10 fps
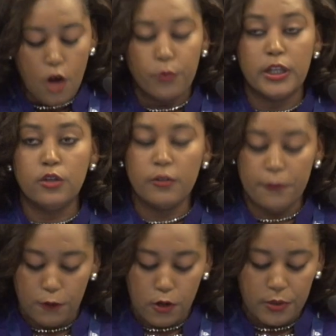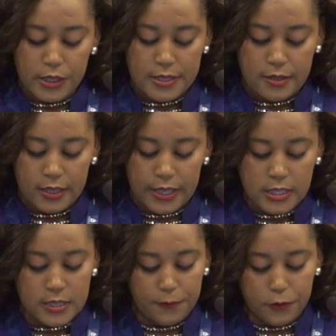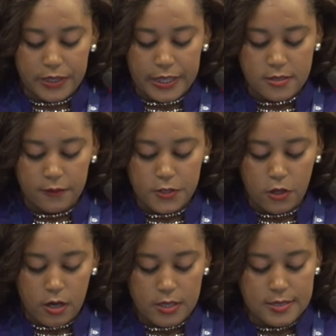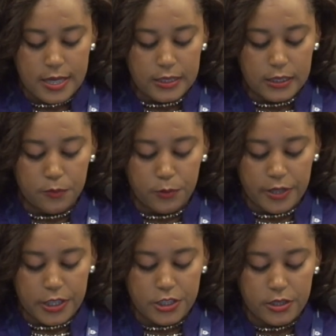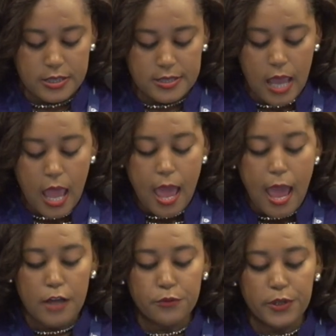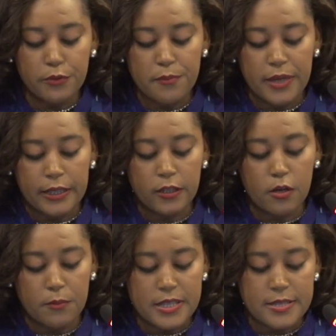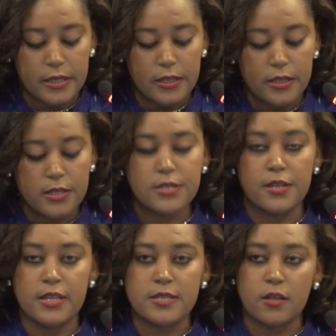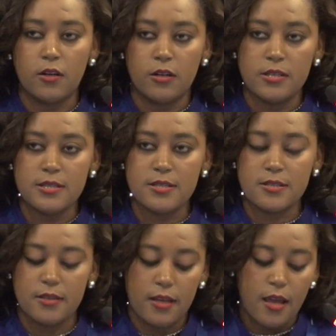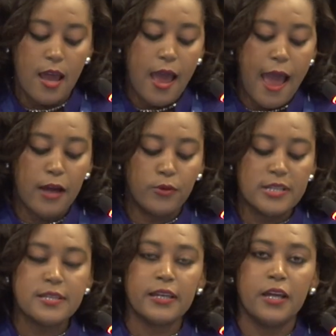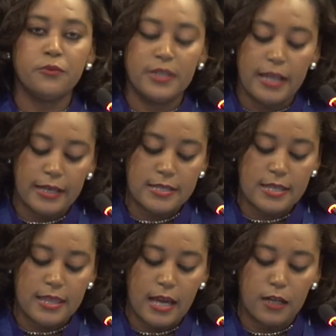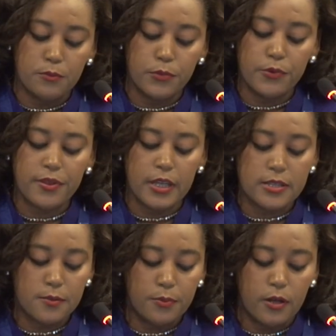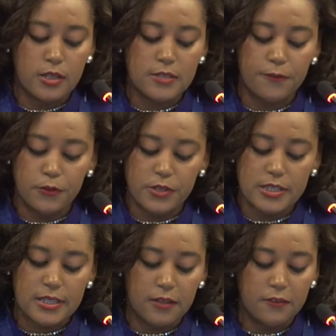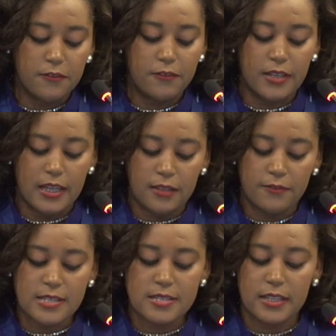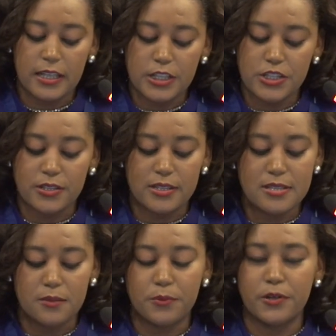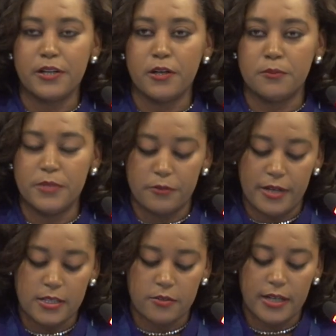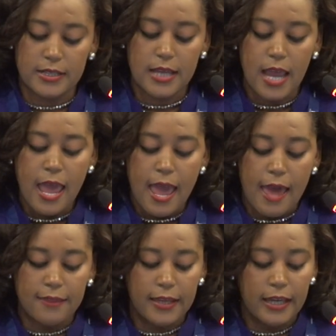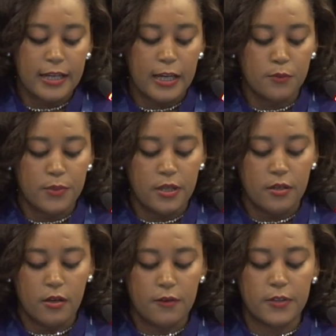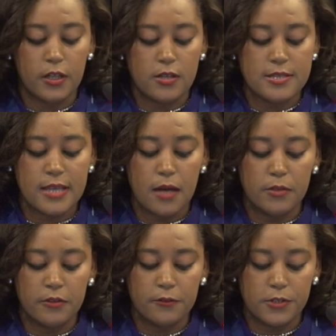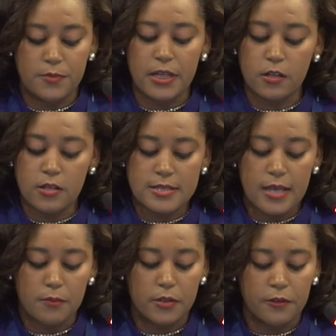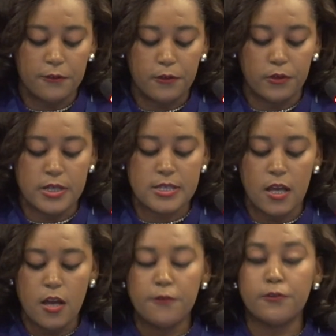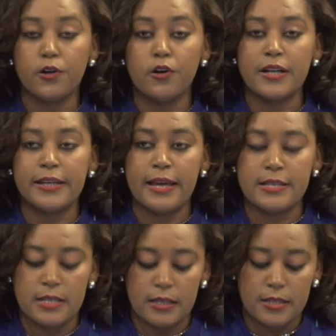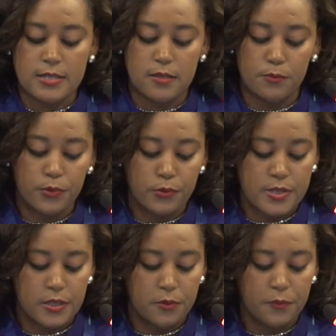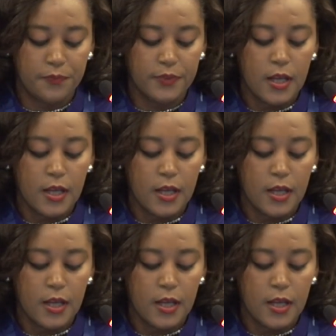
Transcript: We look forward to the next few days of talks and deliberations, and we remain committed to this cause. I once again would like to thank both INTERPOL's Fugitive Investigation Support Hub Directorate, and the NIB of the Jamaica Constabulary Force for organizing this symposium.